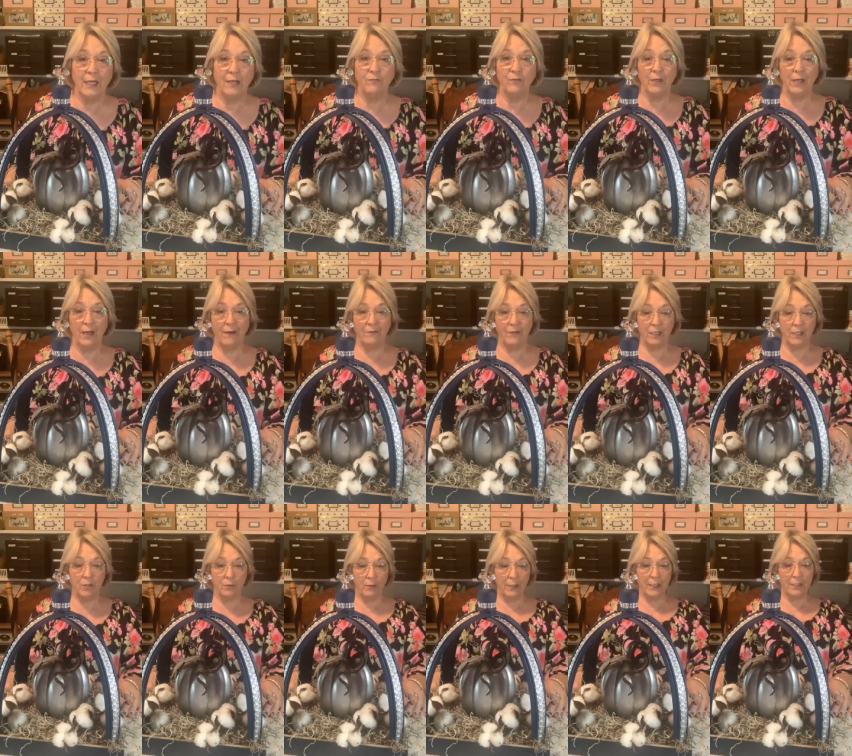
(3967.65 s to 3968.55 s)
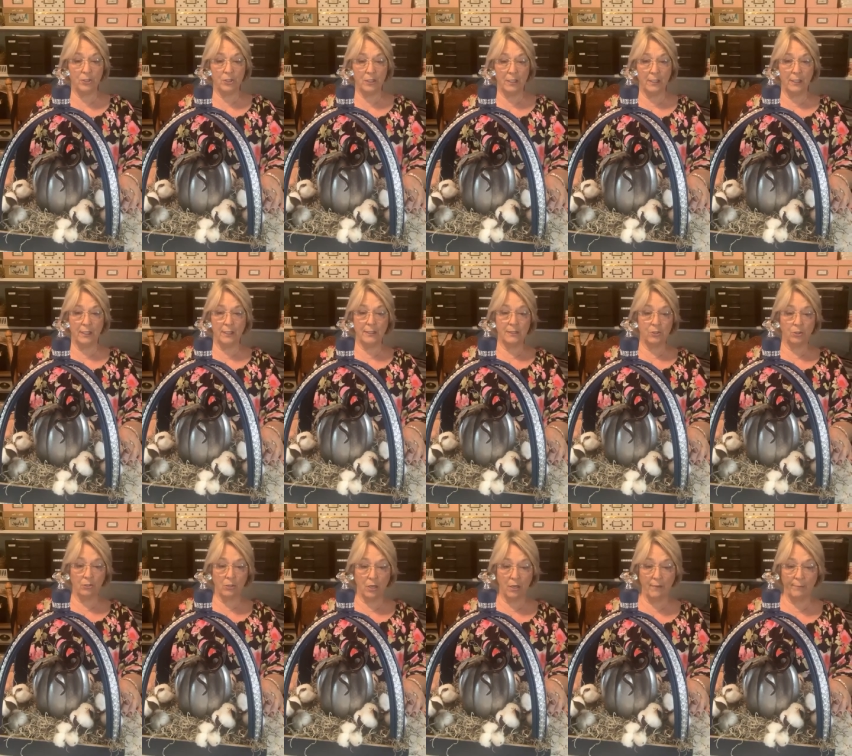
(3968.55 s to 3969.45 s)
And if you have any
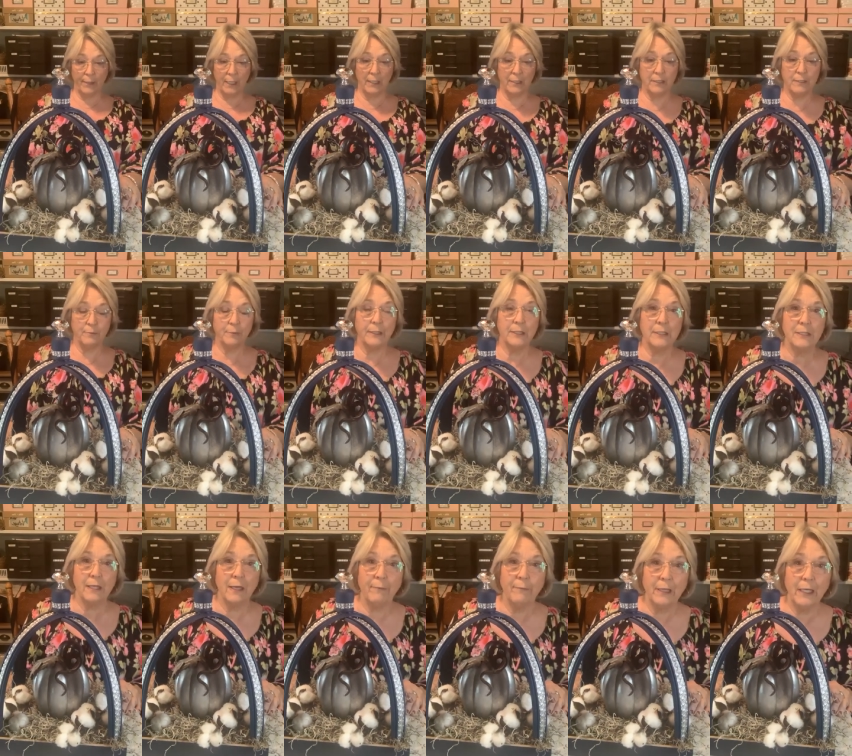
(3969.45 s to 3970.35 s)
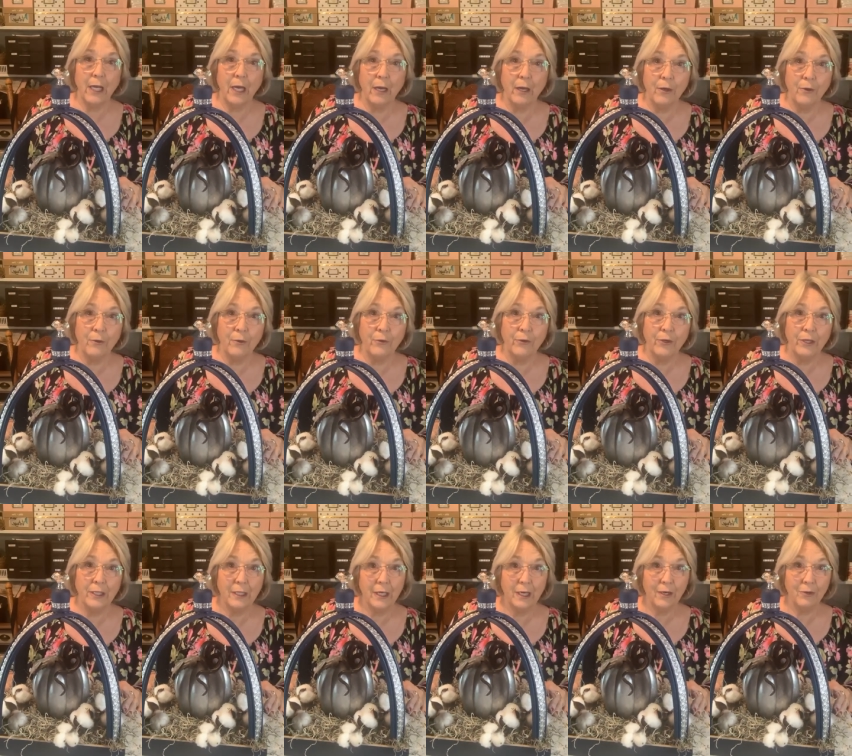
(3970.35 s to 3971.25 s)
questions or comments, please let me know.
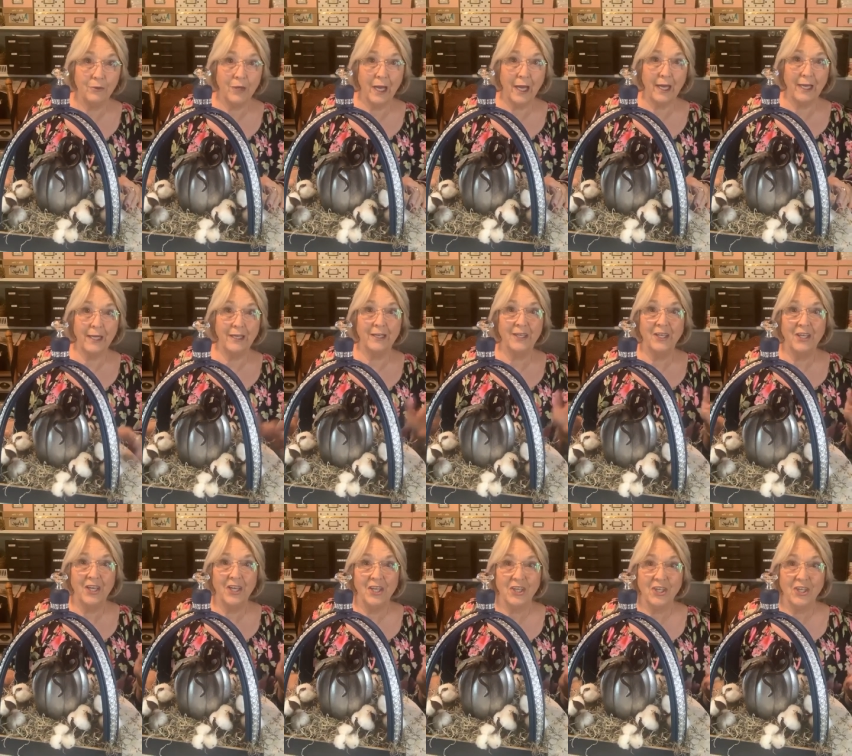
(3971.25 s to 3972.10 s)
Okay?